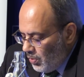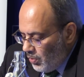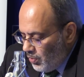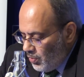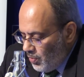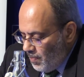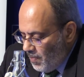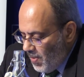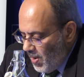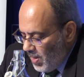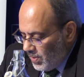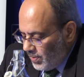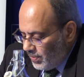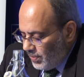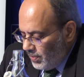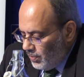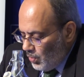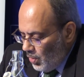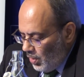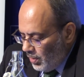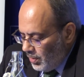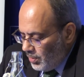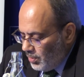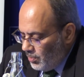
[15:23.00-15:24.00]
robust
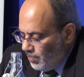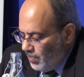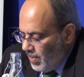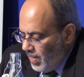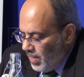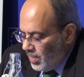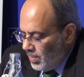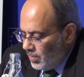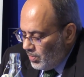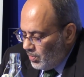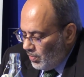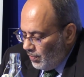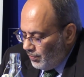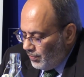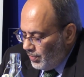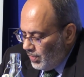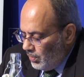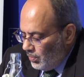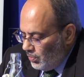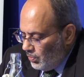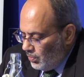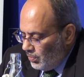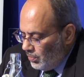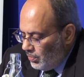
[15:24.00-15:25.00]
knowledge base of the
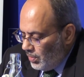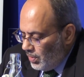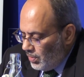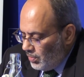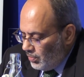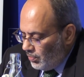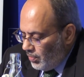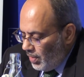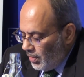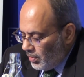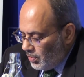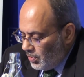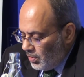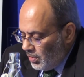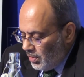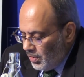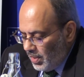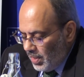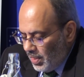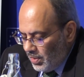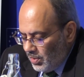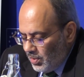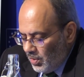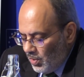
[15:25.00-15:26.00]
industry structure
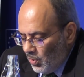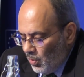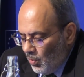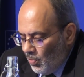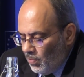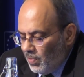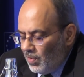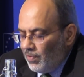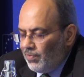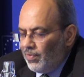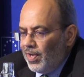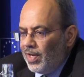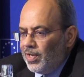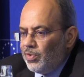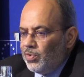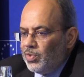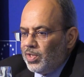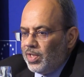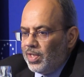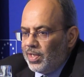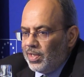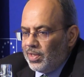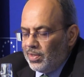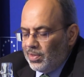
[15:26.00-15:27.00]
and the global value
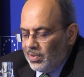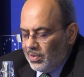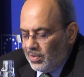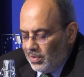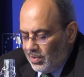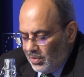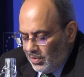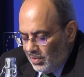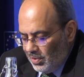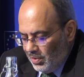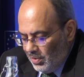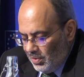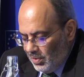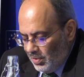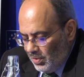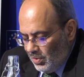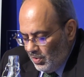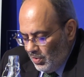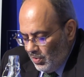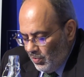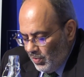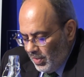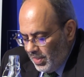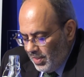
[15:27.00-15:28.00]
chains, uh,
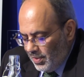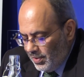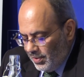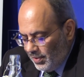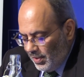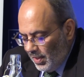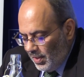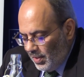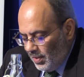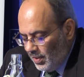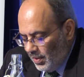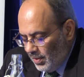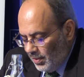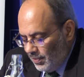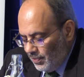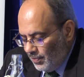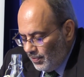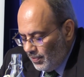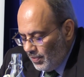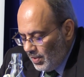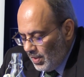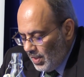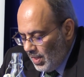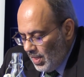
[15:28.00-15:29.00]
you know, understanding.
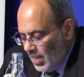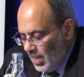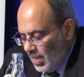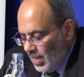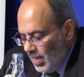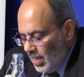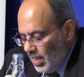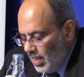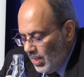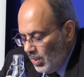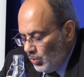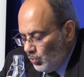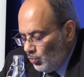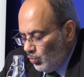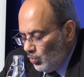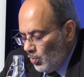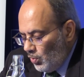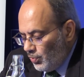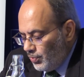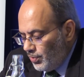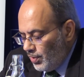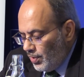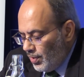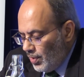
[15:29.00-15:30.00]
It would
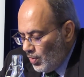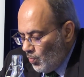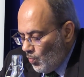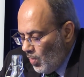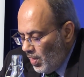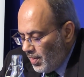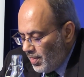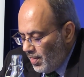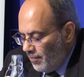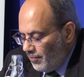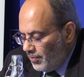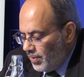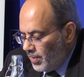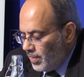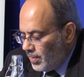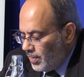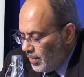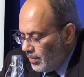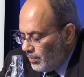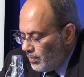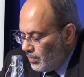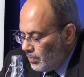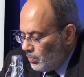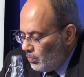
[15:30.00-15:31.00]
also require African
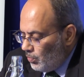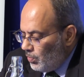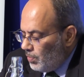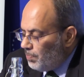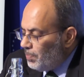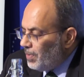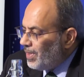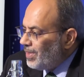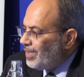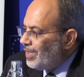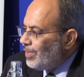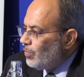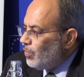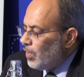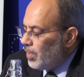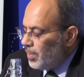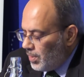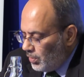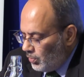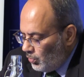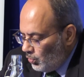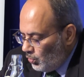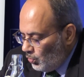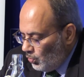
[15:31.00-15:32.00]
countries to be
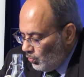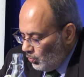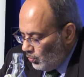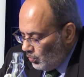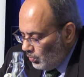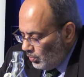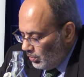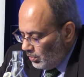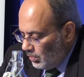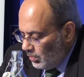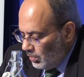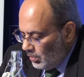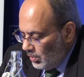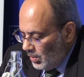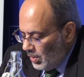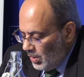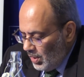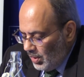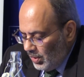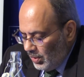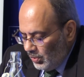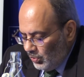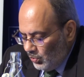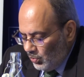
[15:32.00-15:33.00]
particularly attuned
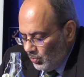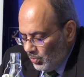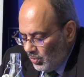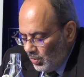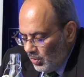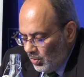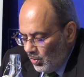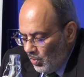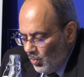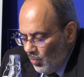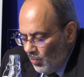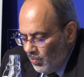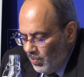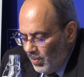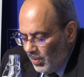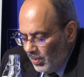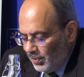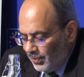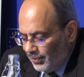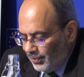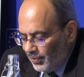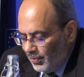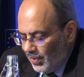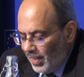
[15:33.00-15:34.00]
to the
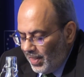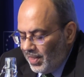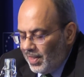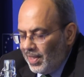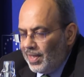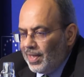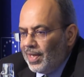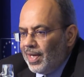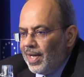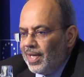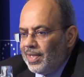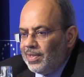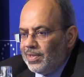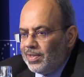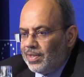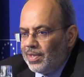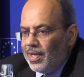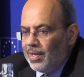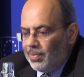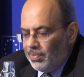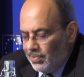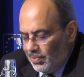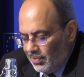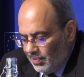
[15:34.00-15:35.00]
global trading
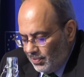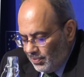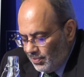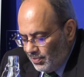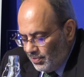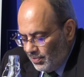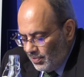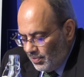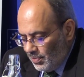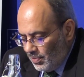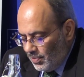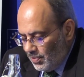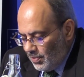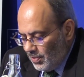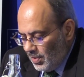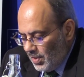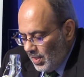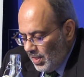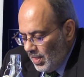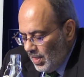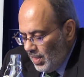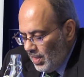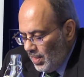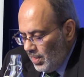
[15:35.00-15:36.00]
landscape,
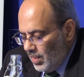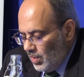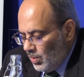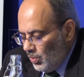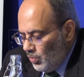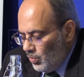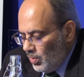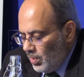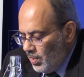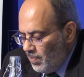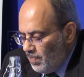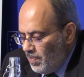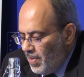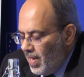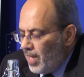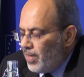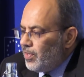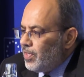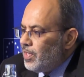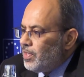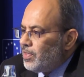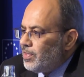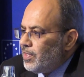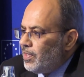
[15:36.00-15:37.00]
including
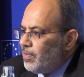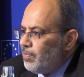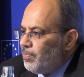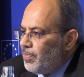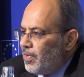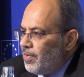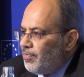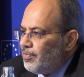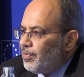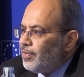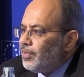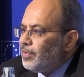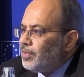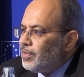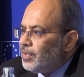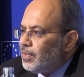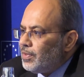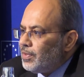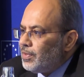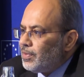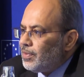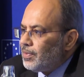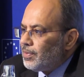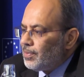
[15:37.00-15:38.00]
barriers and
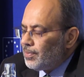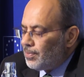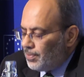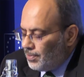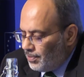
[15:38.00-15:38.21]
preferences.